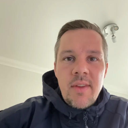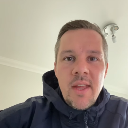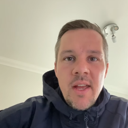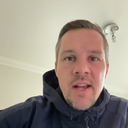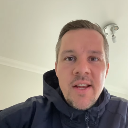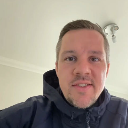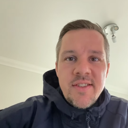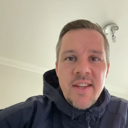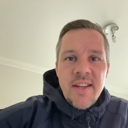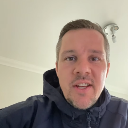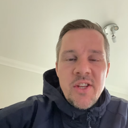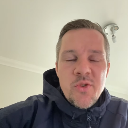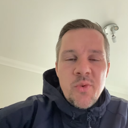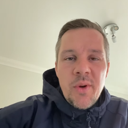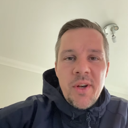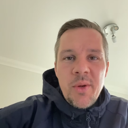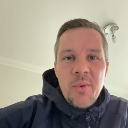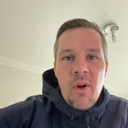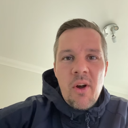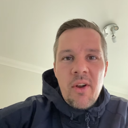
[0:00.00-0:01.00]
at Centre
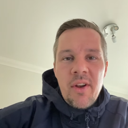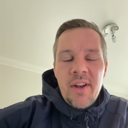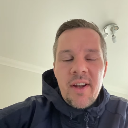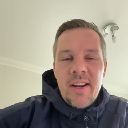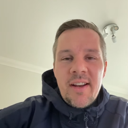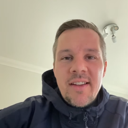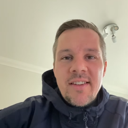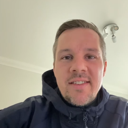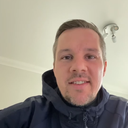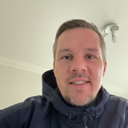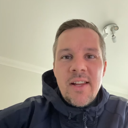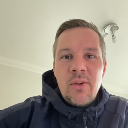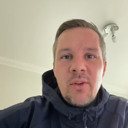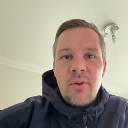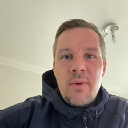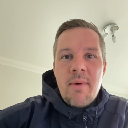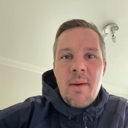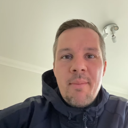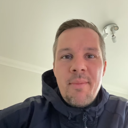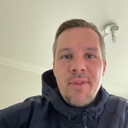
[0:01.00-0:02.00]
21, and I can still
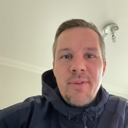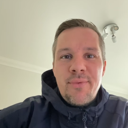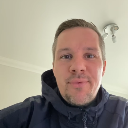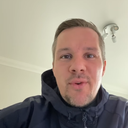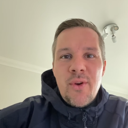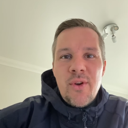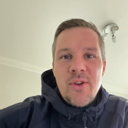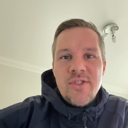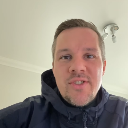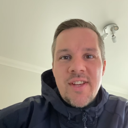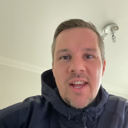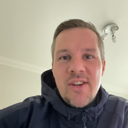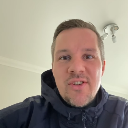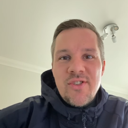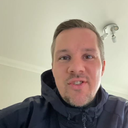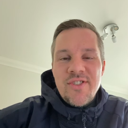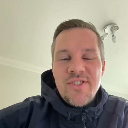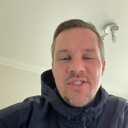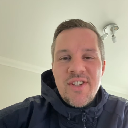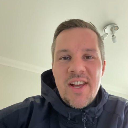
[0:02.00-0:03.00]
remember the first
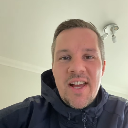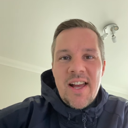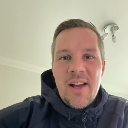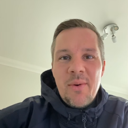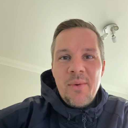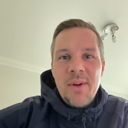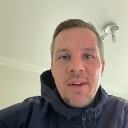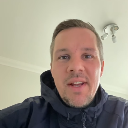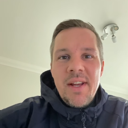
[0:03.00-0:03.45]
sessions now.